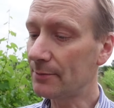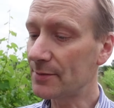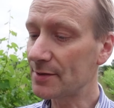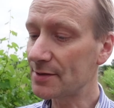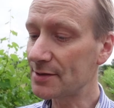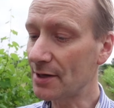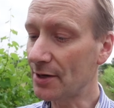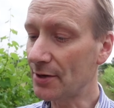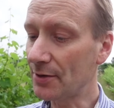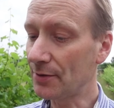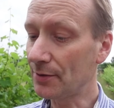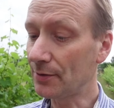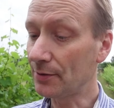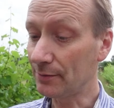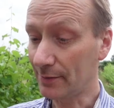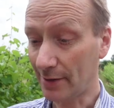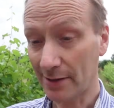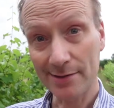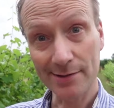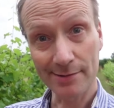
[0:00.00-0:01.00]
So
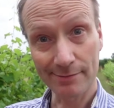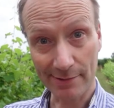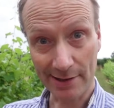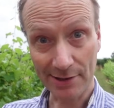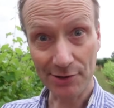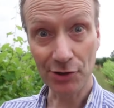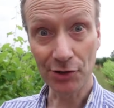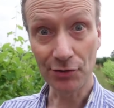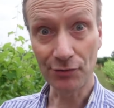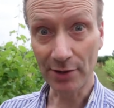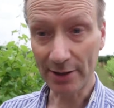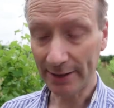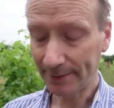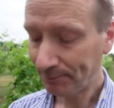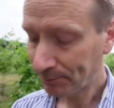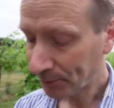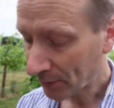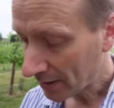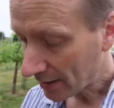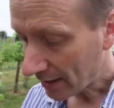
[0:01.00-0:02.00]
that's good, really.
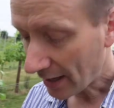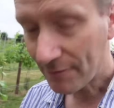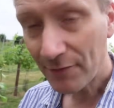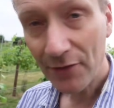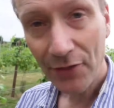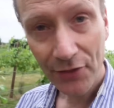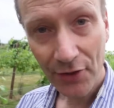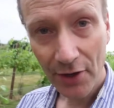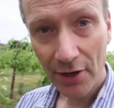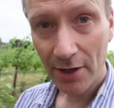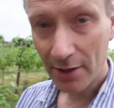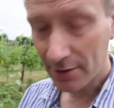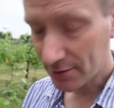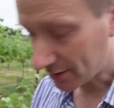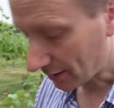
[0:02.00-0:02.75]
And the third